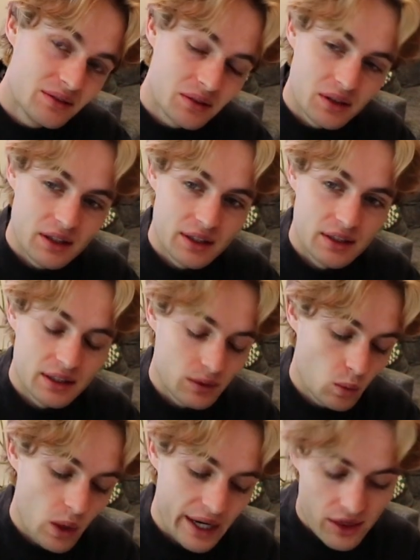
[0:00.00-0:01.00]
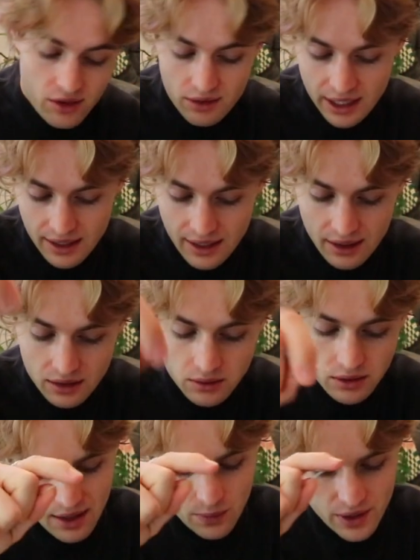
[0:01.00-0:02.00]
or the white thread now,
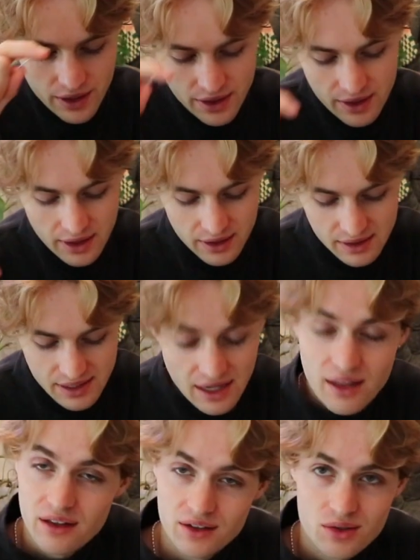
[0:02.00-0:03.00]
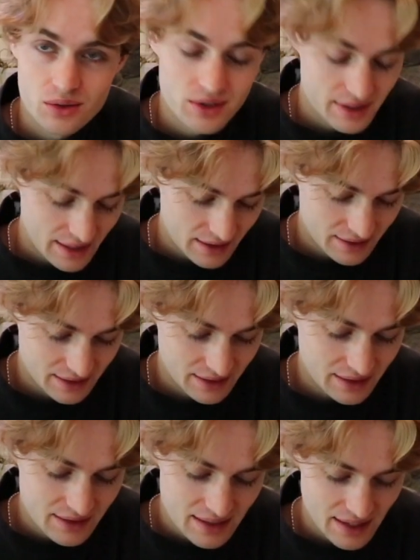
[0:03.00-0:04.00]
with the other two
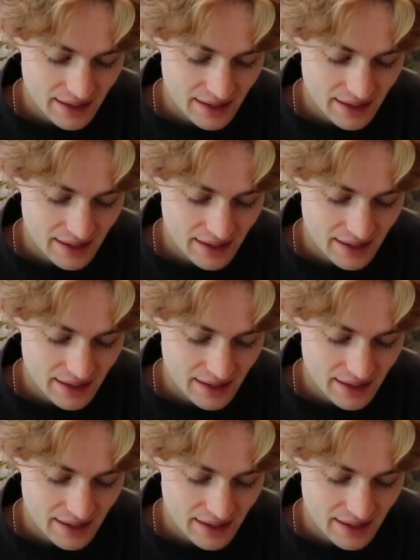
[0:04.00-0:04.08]
skeletons.